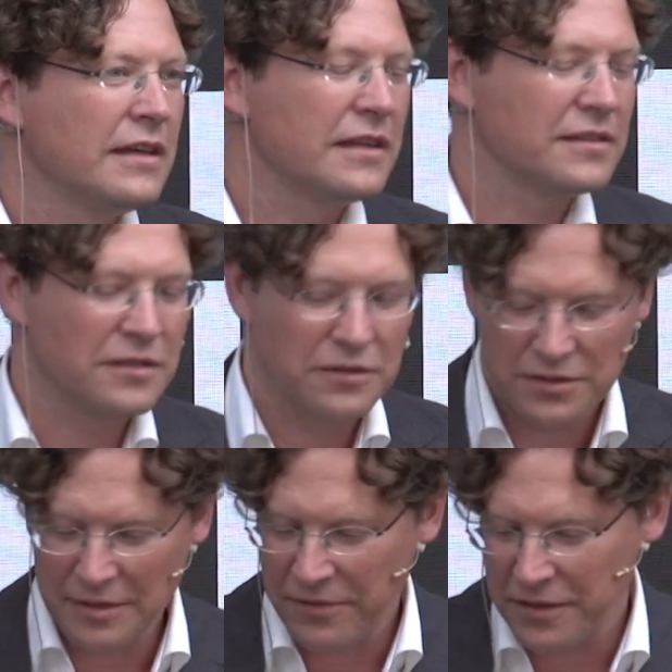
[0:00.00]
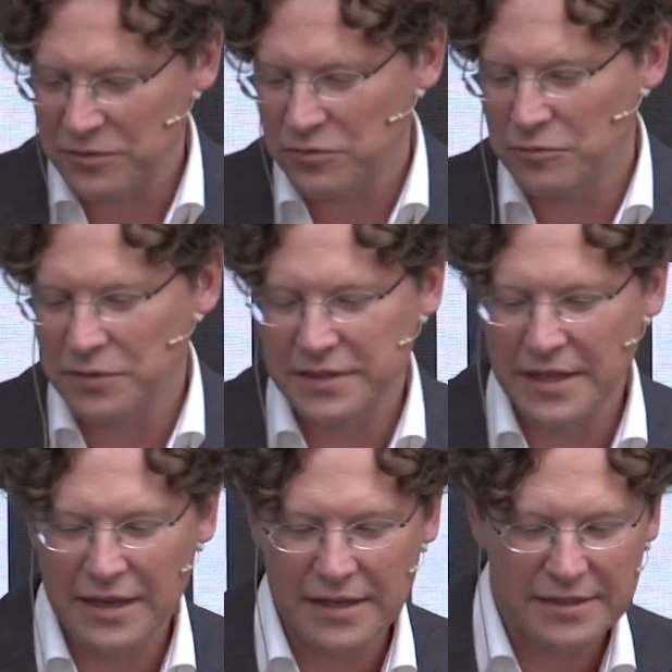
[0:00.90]
has still something to do with
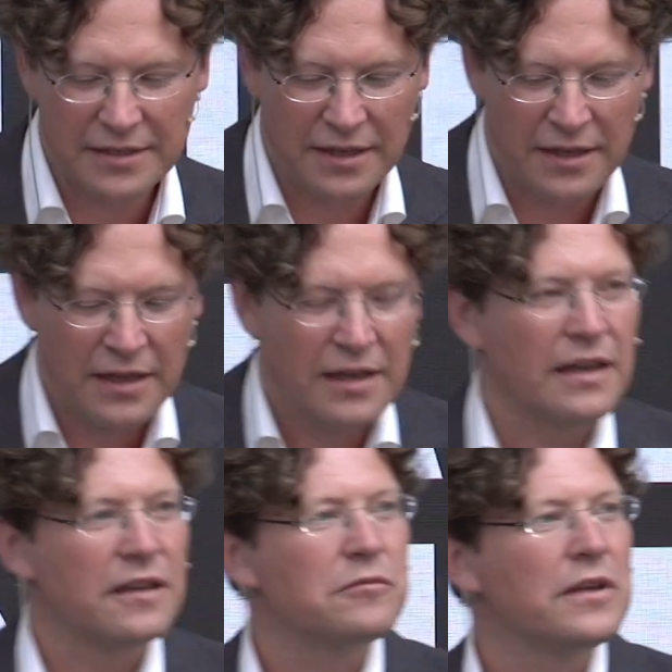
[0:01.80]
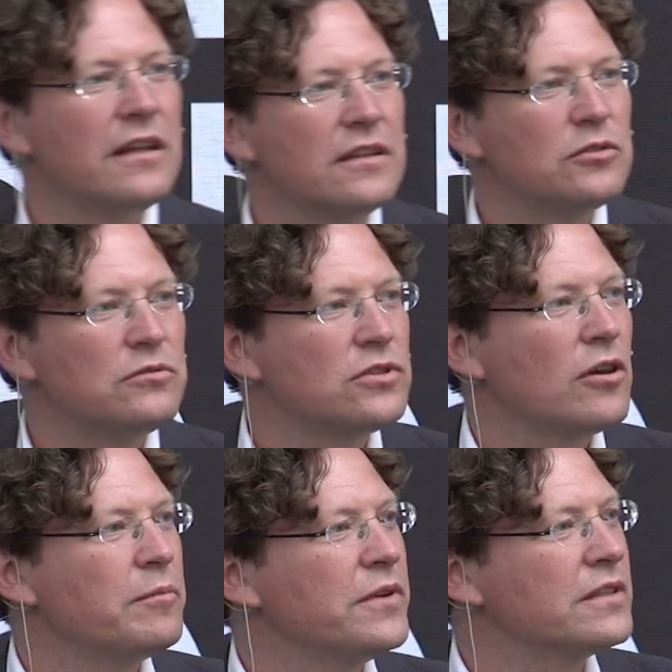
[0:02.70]
daylighting. And really two
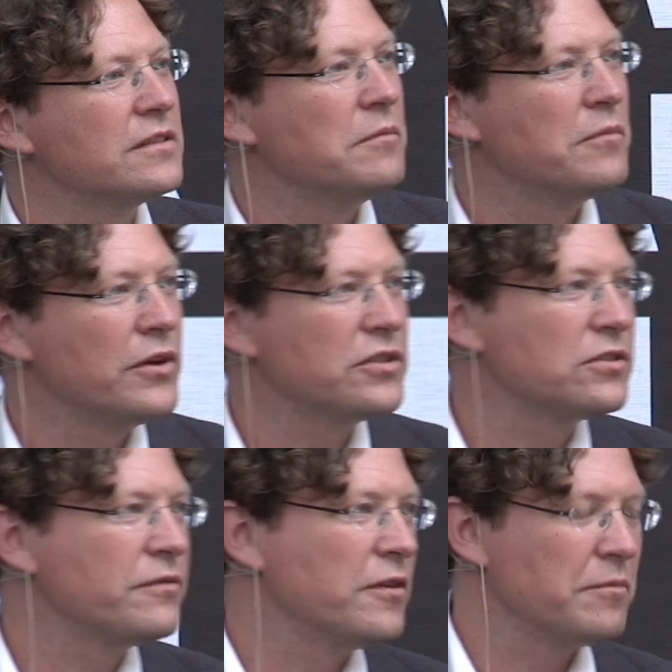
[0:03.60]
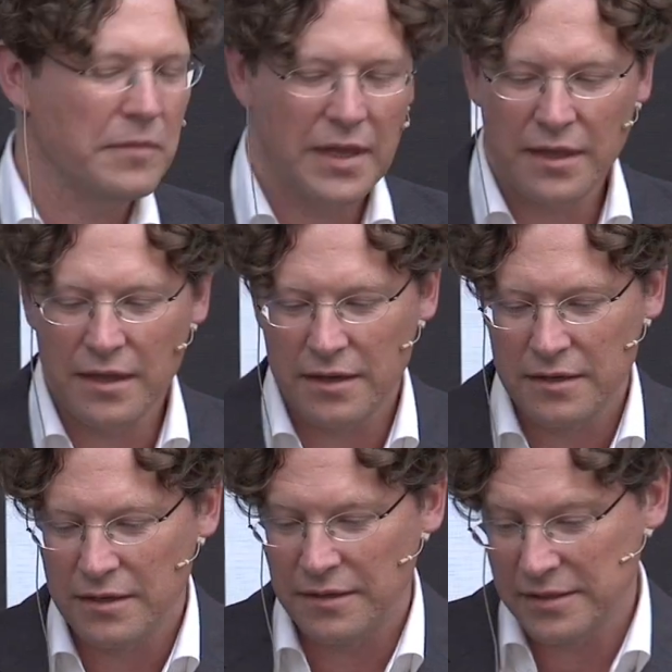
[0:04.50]
topics emerged for me
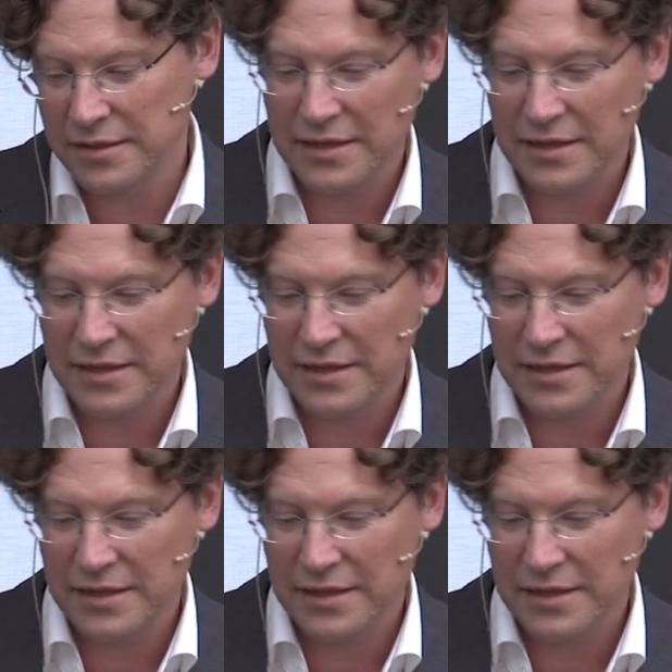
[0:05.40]
uh, this